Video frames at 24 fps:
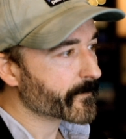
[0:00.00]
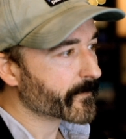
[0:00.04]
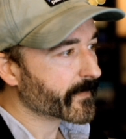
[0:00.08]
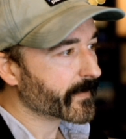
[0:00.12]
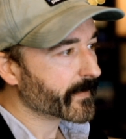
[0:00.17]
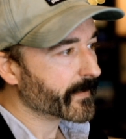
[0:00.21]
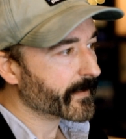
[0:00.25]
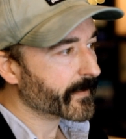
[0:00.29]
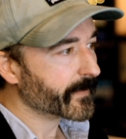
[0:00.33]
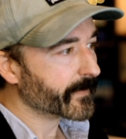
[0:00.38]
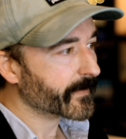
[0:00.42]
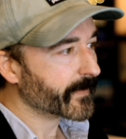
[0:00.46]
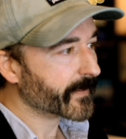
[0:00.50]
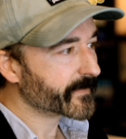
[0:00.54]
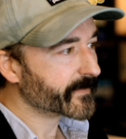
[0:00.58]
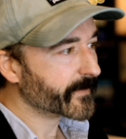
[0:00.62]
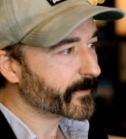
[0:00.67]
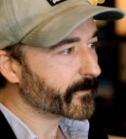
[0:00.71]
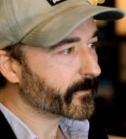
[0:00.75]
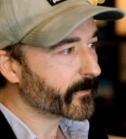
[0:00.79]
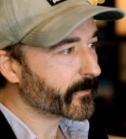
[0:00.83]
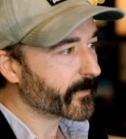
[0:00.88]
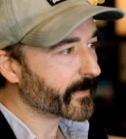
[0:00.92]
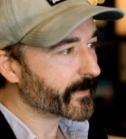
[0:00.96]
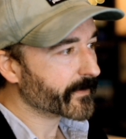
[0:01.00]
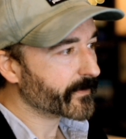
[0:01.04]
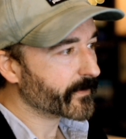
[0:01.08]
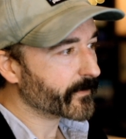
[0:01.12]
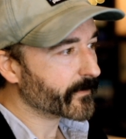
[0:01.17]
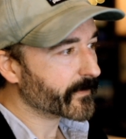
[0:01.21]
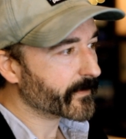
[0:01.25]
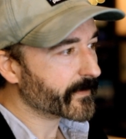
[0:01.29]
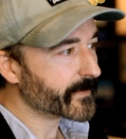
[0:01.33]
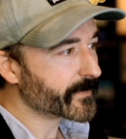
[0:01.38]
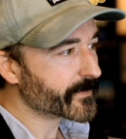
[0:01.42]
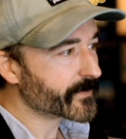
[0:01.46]
Next thing we want to do
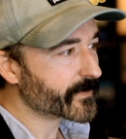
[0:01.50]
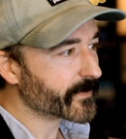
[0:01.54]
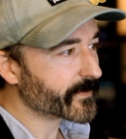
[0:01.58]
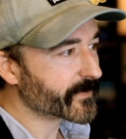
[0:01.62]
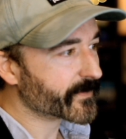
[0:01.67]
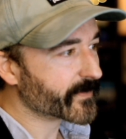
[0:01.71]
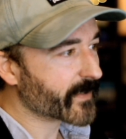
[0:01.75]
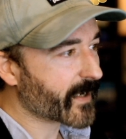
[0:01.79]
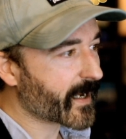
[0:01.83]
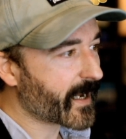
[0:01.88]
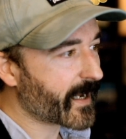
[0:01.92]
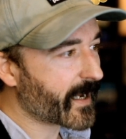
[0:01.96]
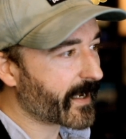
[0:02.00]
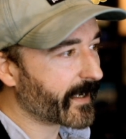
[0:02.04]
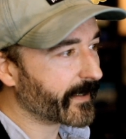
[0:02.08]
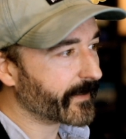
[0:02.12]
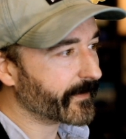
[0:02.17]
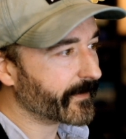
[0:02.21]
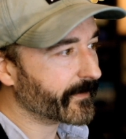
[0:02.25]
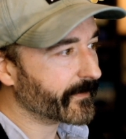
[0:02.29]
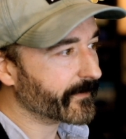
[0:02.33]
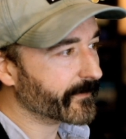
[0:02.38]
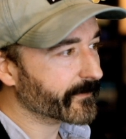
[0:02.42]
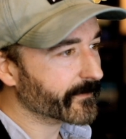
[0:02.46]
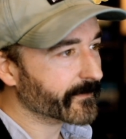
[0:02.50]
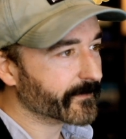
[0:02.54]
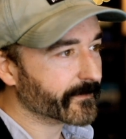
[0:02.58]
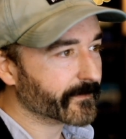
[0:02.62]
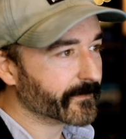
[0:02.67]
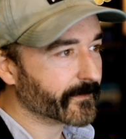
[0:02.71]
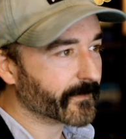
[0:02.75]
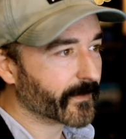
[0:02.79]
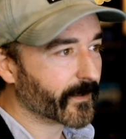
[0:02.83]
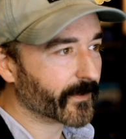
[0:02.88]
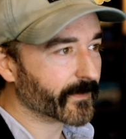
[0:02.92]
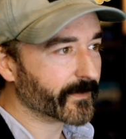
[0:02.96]
is just hide
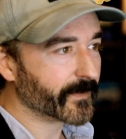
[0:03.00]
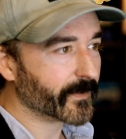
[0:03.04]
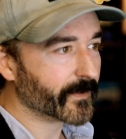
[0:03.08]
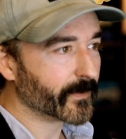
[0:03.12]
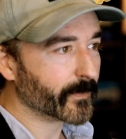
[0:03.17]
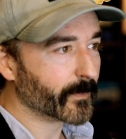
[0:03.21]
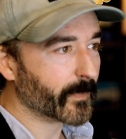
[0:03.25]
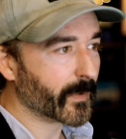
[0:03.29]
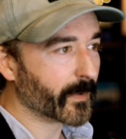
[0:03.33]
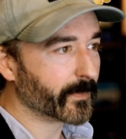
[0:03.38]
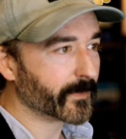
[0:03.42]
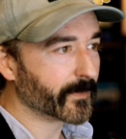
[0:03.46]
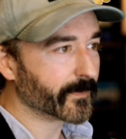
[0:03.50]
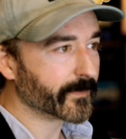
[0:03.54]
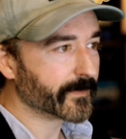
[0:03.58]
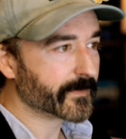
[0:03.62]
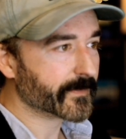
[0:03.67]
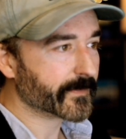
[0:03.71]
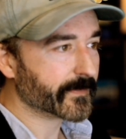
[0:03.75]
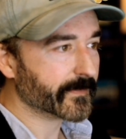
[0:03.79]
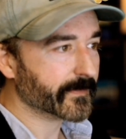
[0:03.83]
our little bubbles.